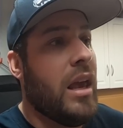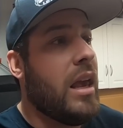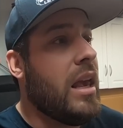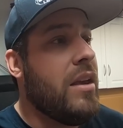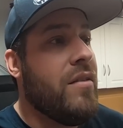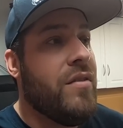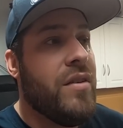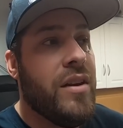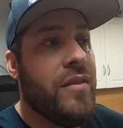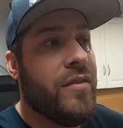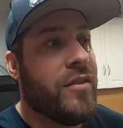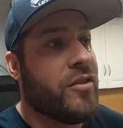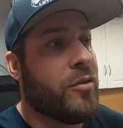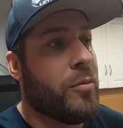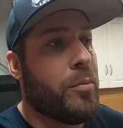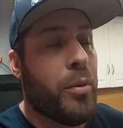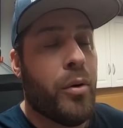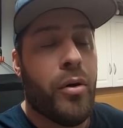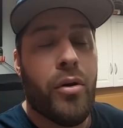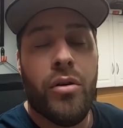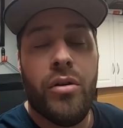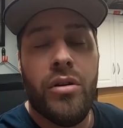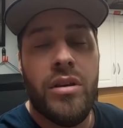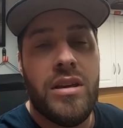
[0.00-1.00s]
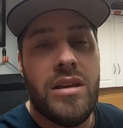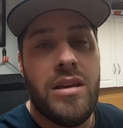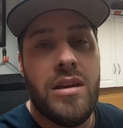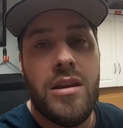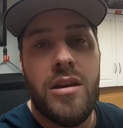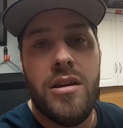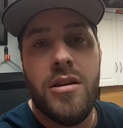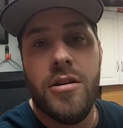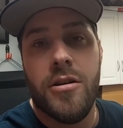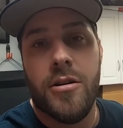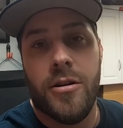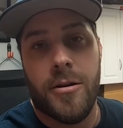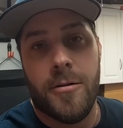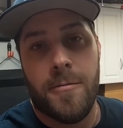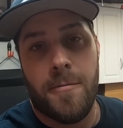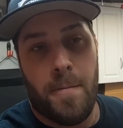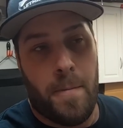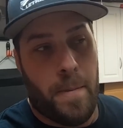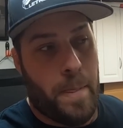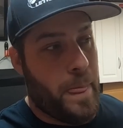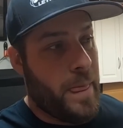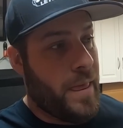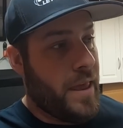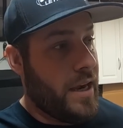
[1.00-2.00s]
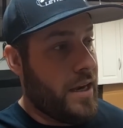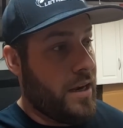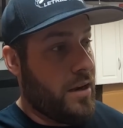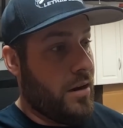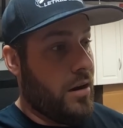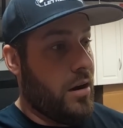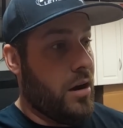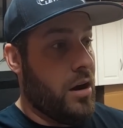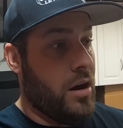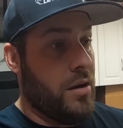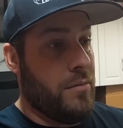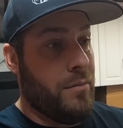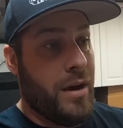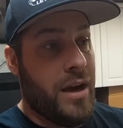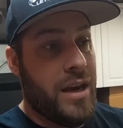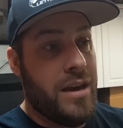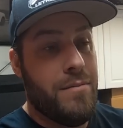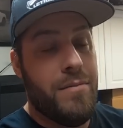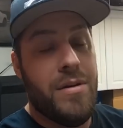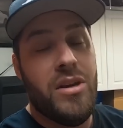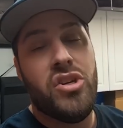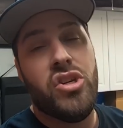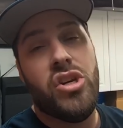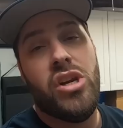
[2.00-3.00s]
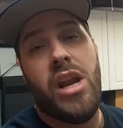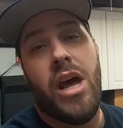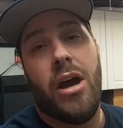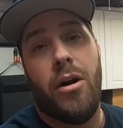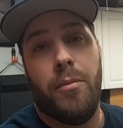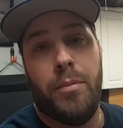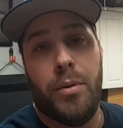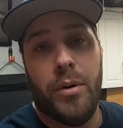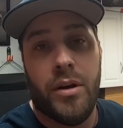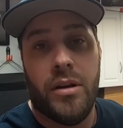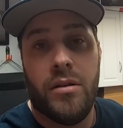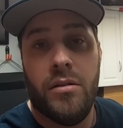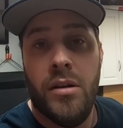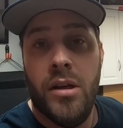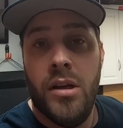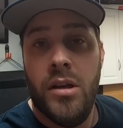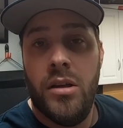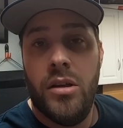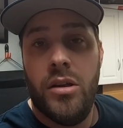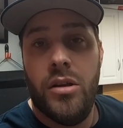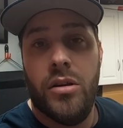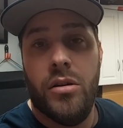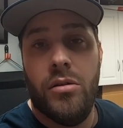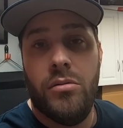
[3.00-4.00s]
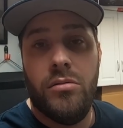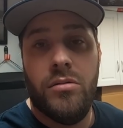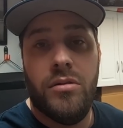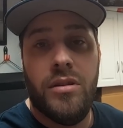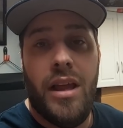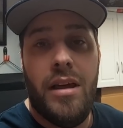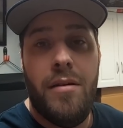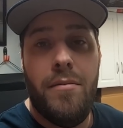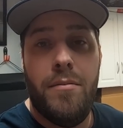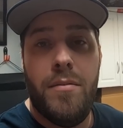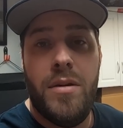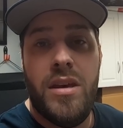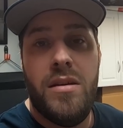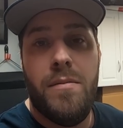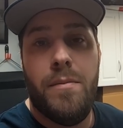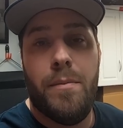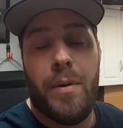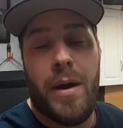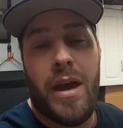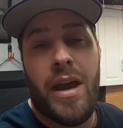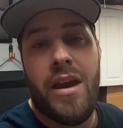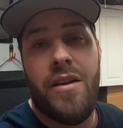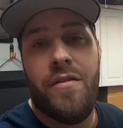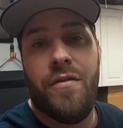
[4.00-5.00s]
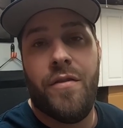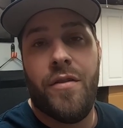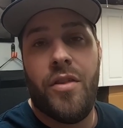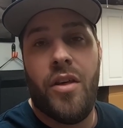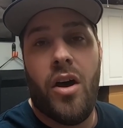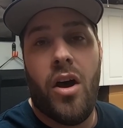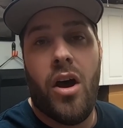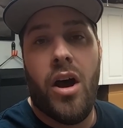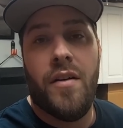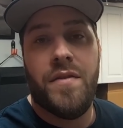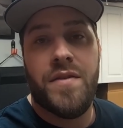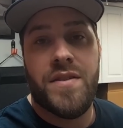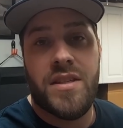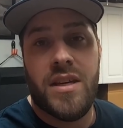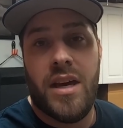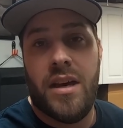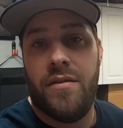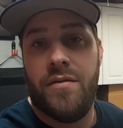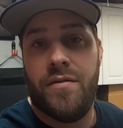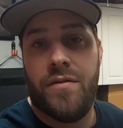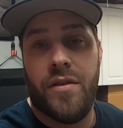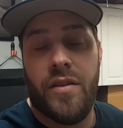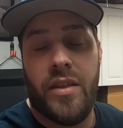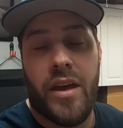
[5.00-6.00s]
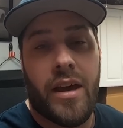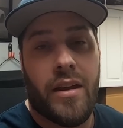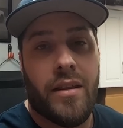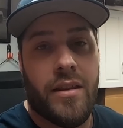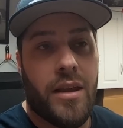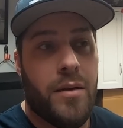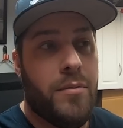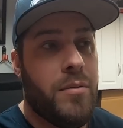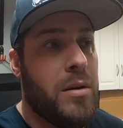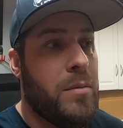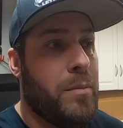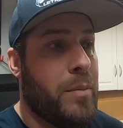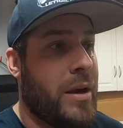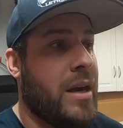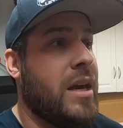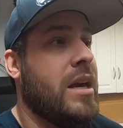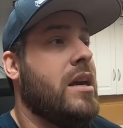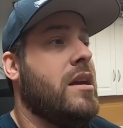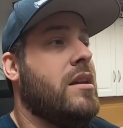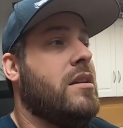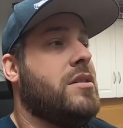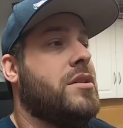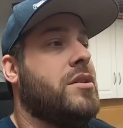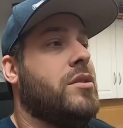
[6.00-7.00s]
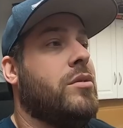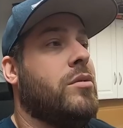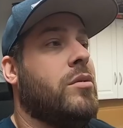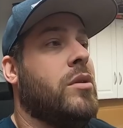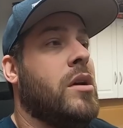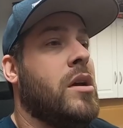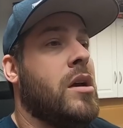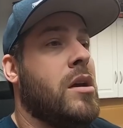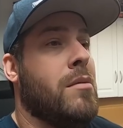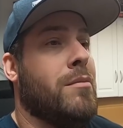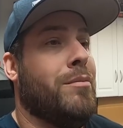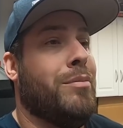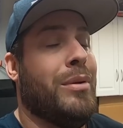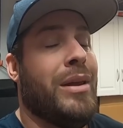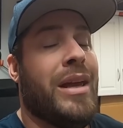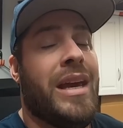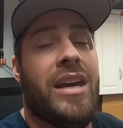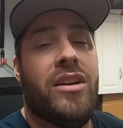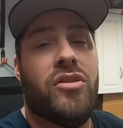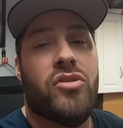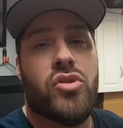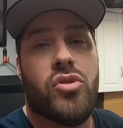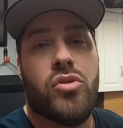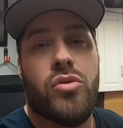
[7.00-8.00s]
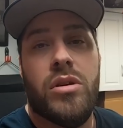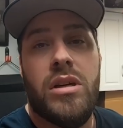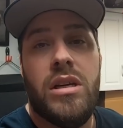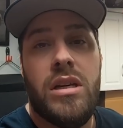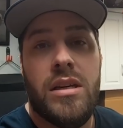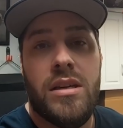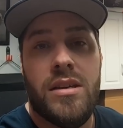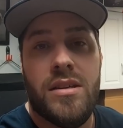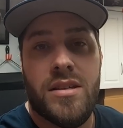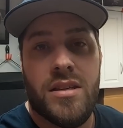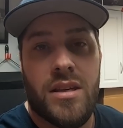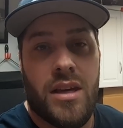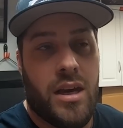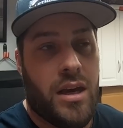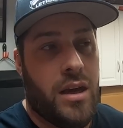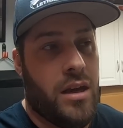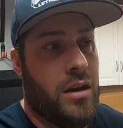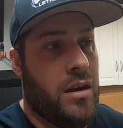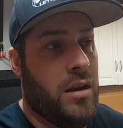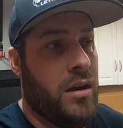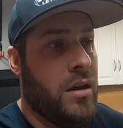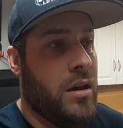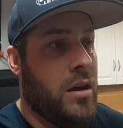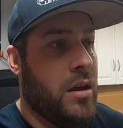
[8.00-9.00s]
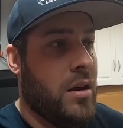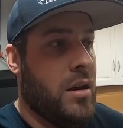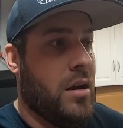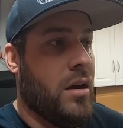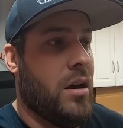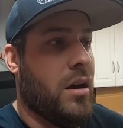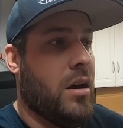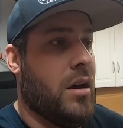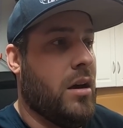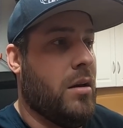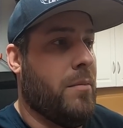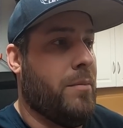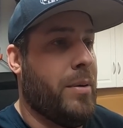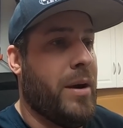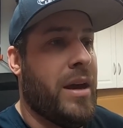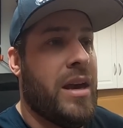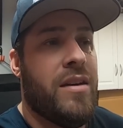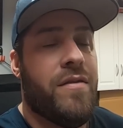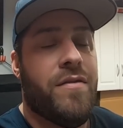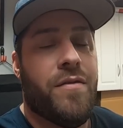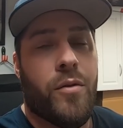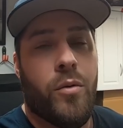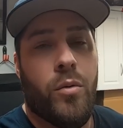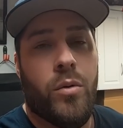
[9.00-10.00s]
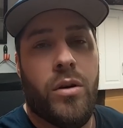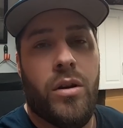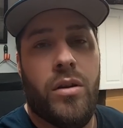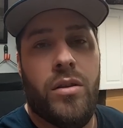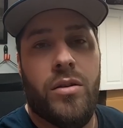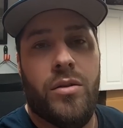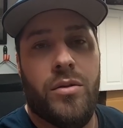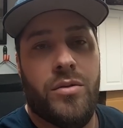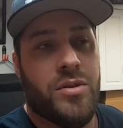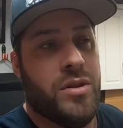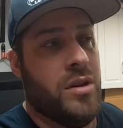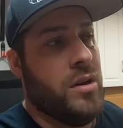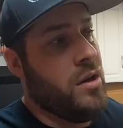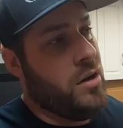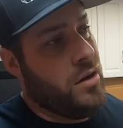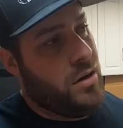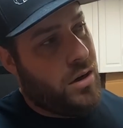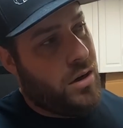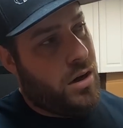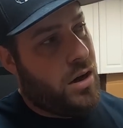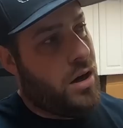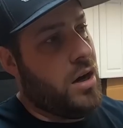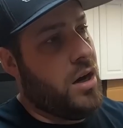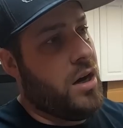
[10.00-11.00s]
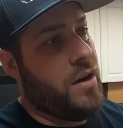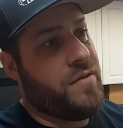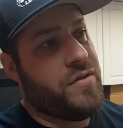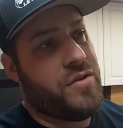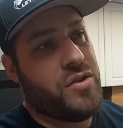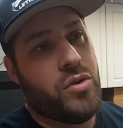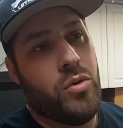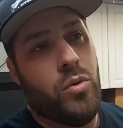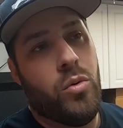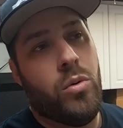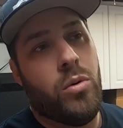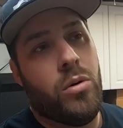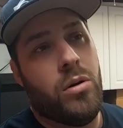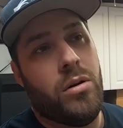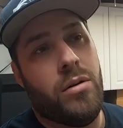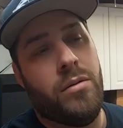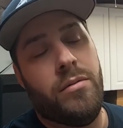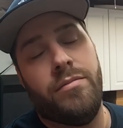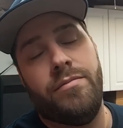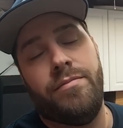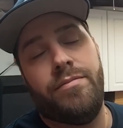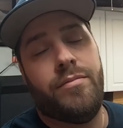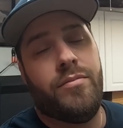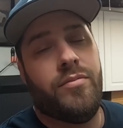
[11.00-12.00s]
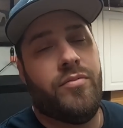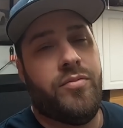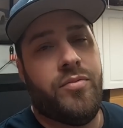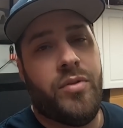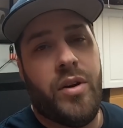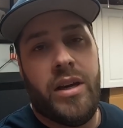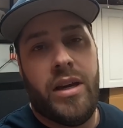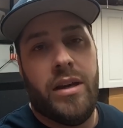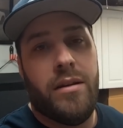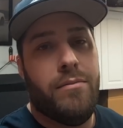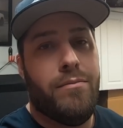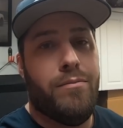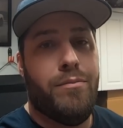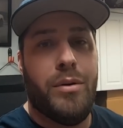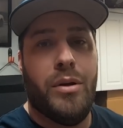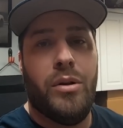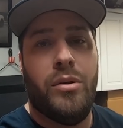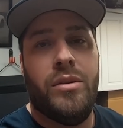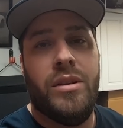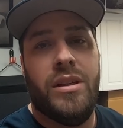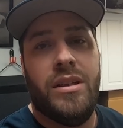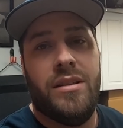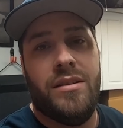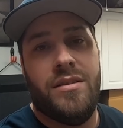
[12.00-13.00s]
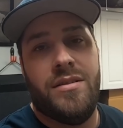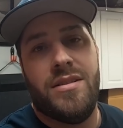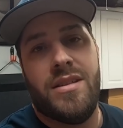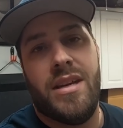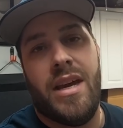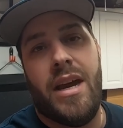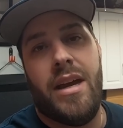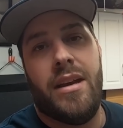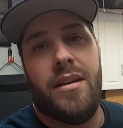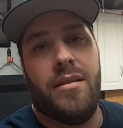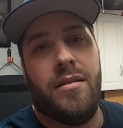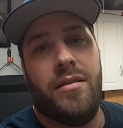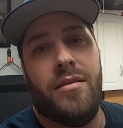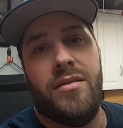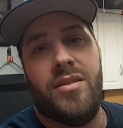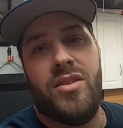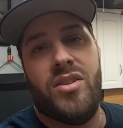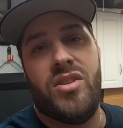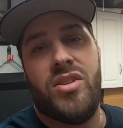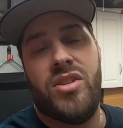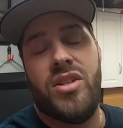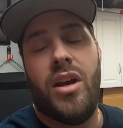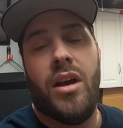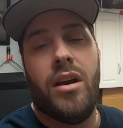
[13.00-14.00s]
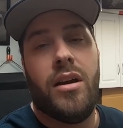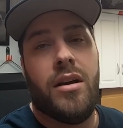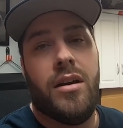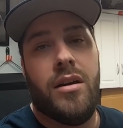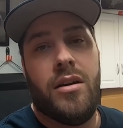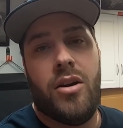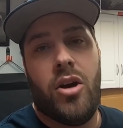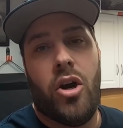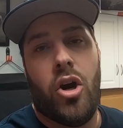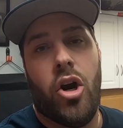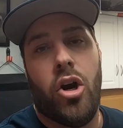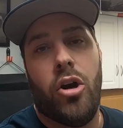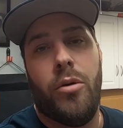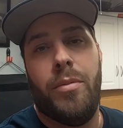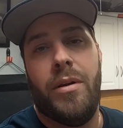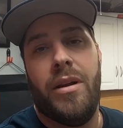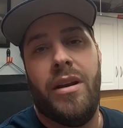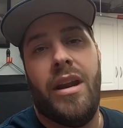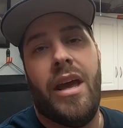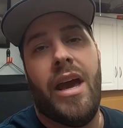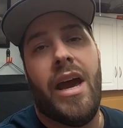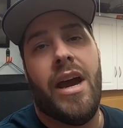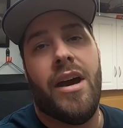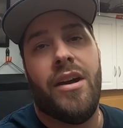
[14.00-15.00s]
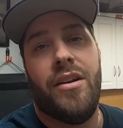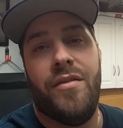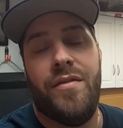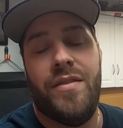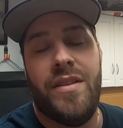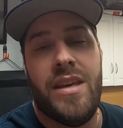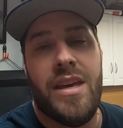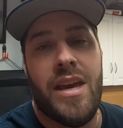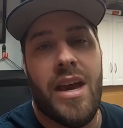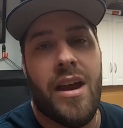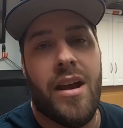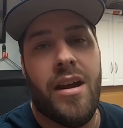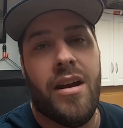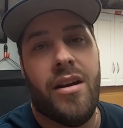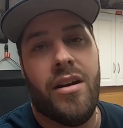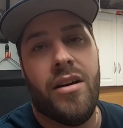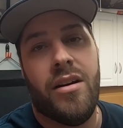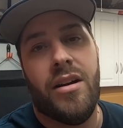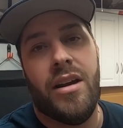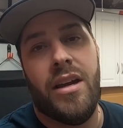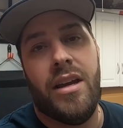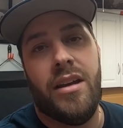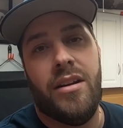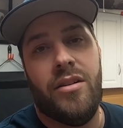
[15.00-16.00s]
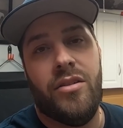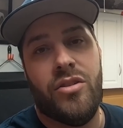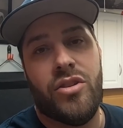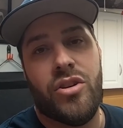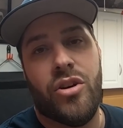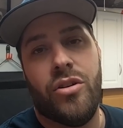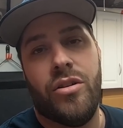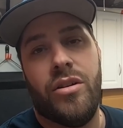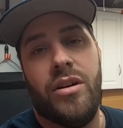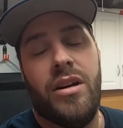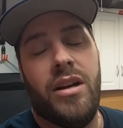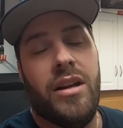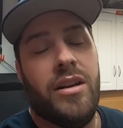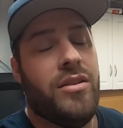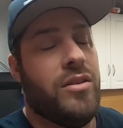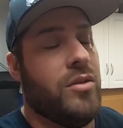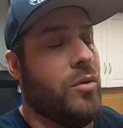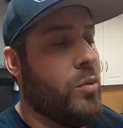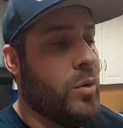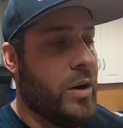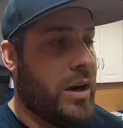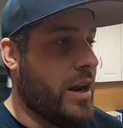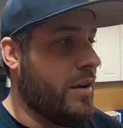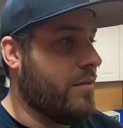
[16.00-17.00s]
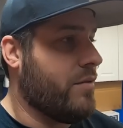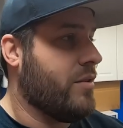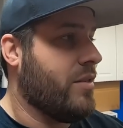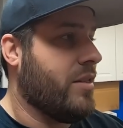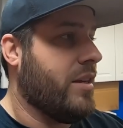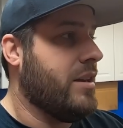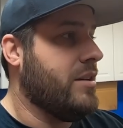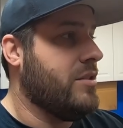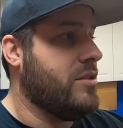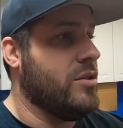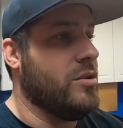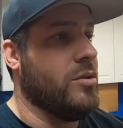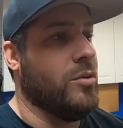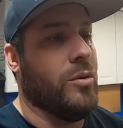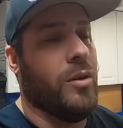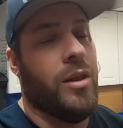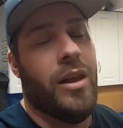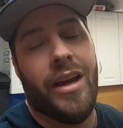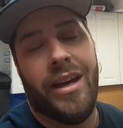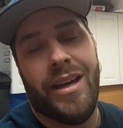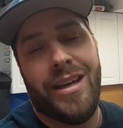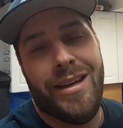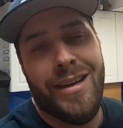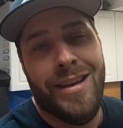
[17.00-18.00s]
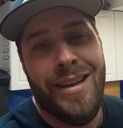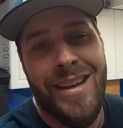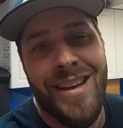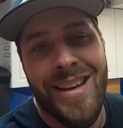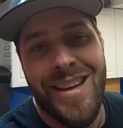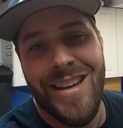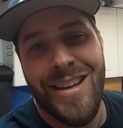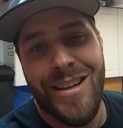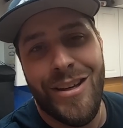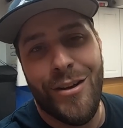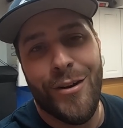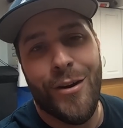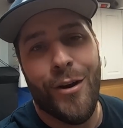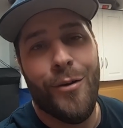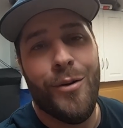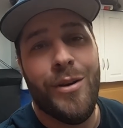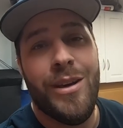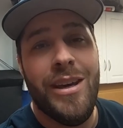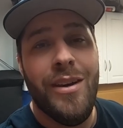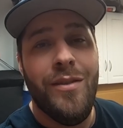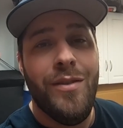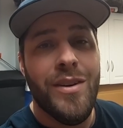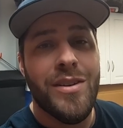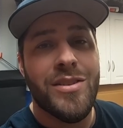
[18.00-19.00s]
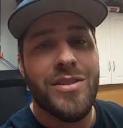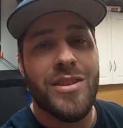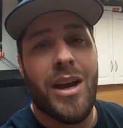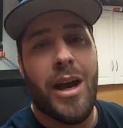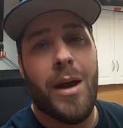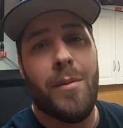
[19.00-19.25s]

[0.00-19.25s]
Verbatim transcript: even if it's per year, like on my emission output. You know, let me pay for the offset for that. Let me pay to plant trees and uh, pay for one of those offshore freaking buildings that suck carbon out of the air and turn it into whatever they do. Like, you know, give us